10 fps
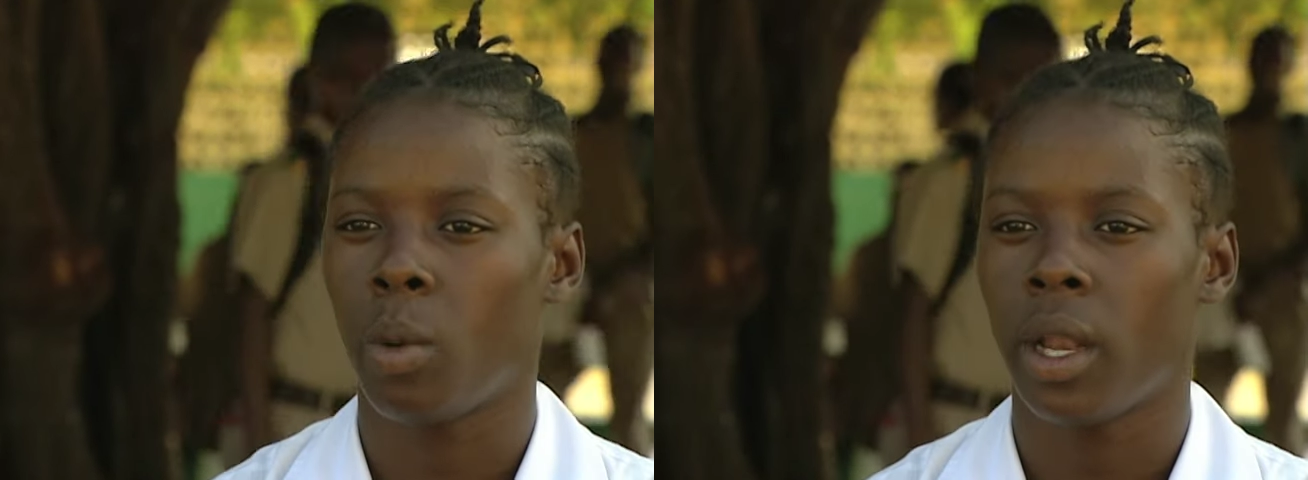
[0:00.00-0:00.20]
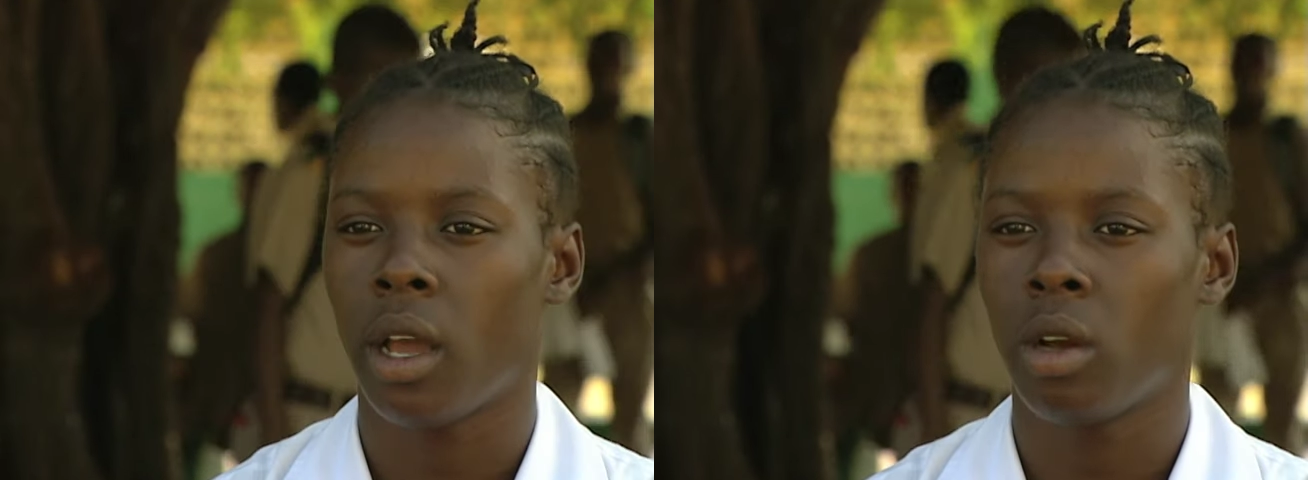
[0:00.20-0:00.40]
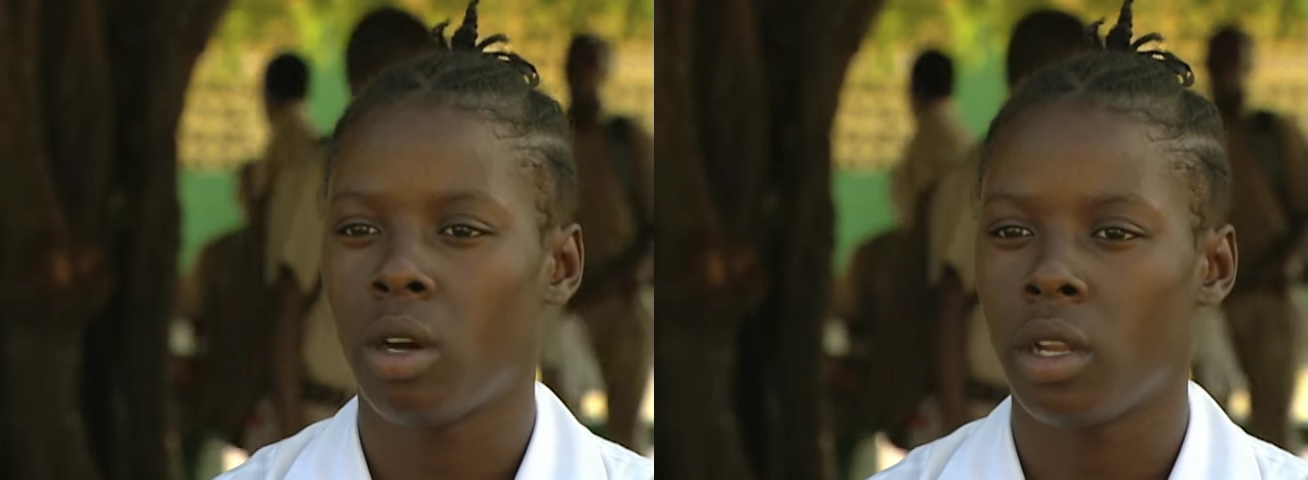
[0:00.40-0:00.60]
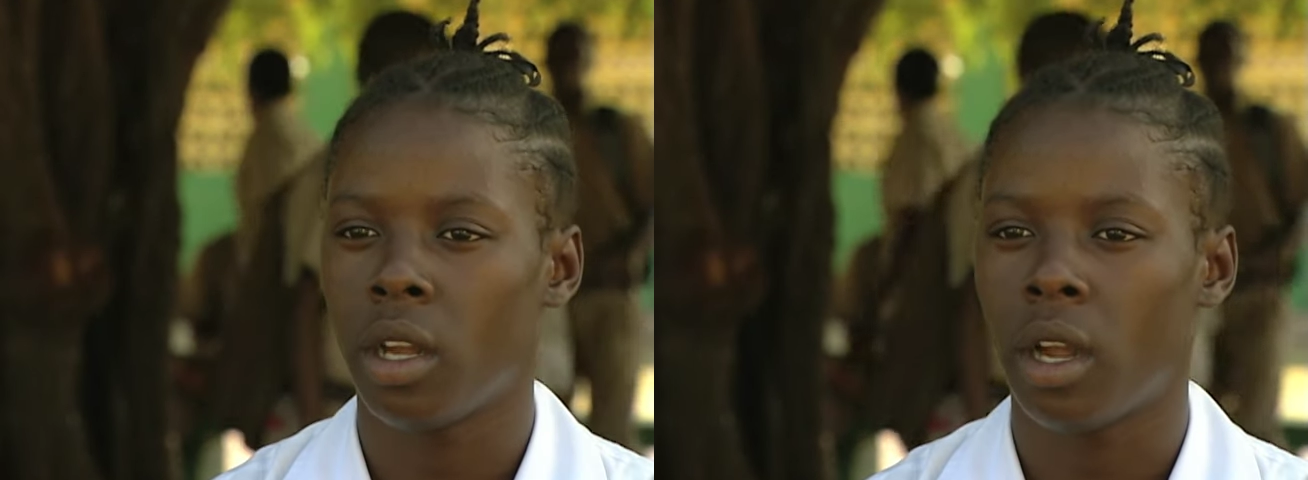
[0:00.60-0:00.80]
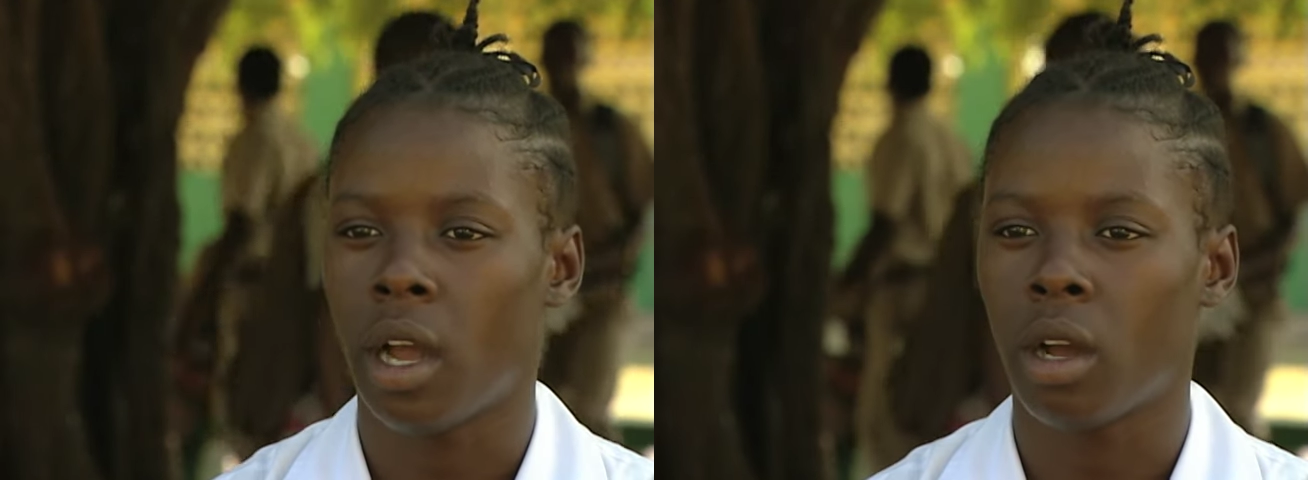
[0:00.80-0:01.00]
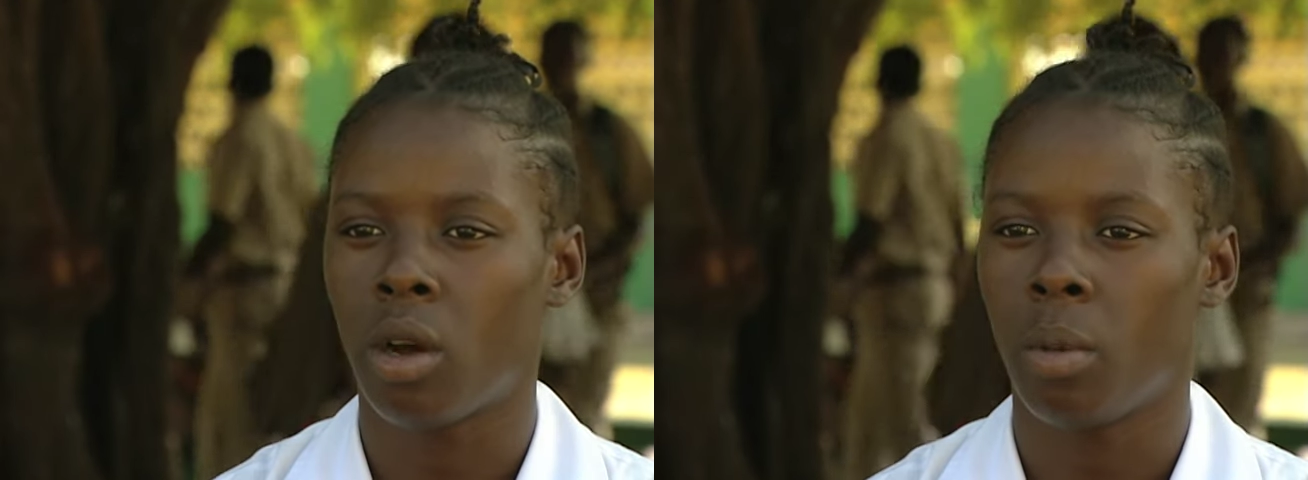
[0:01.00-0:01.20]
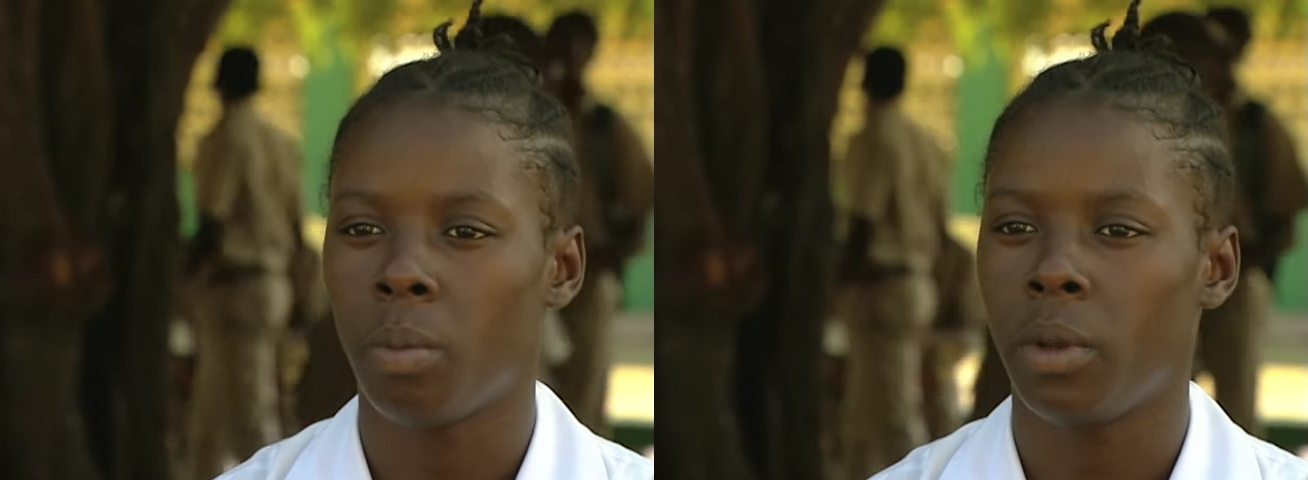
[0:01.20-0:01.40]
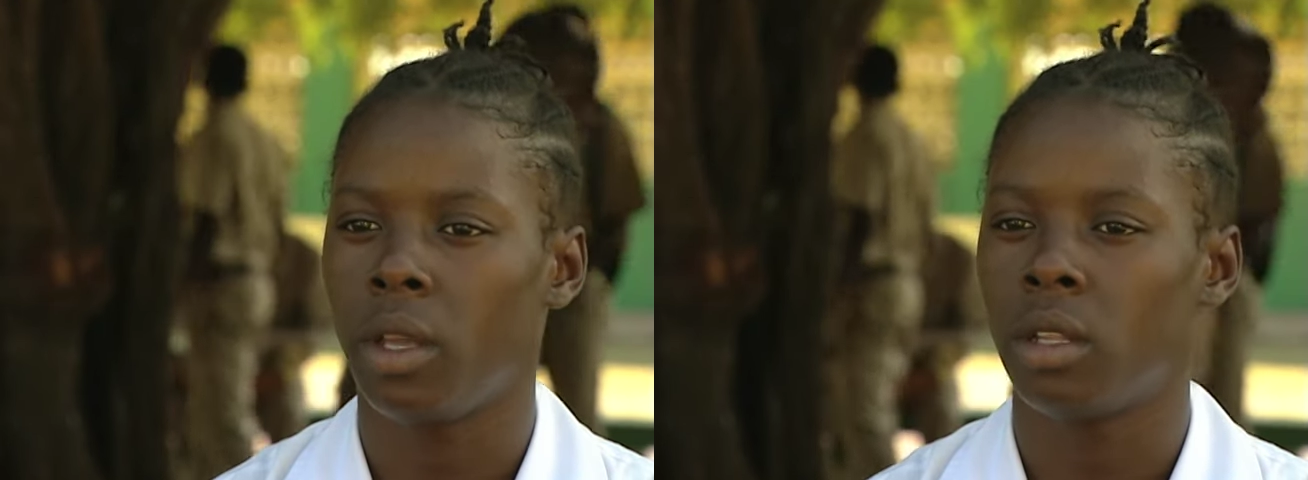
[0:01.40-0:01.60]
When I go there, I
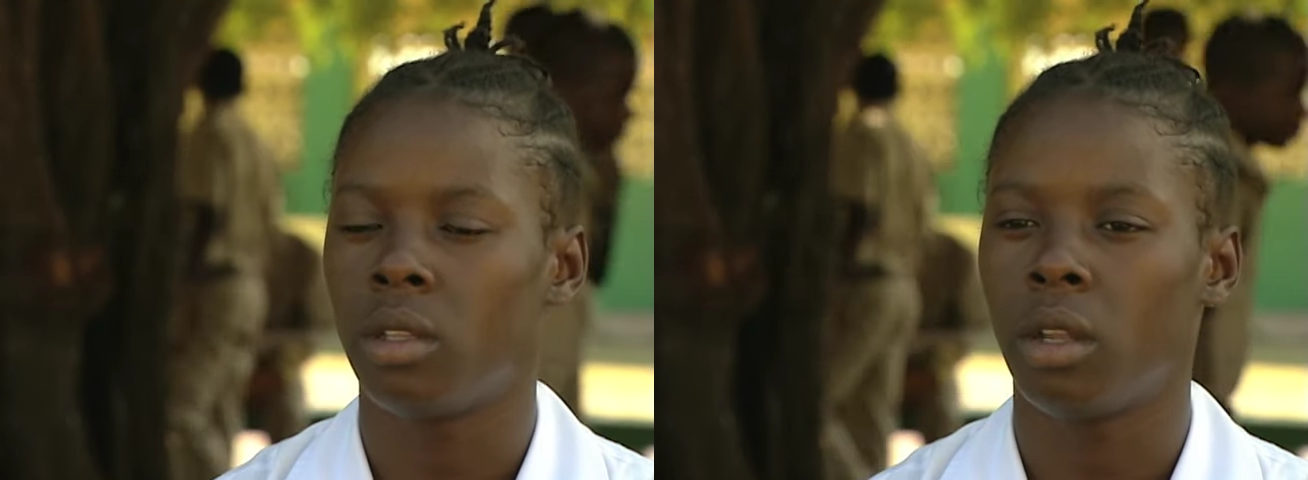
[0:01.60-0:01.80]
compete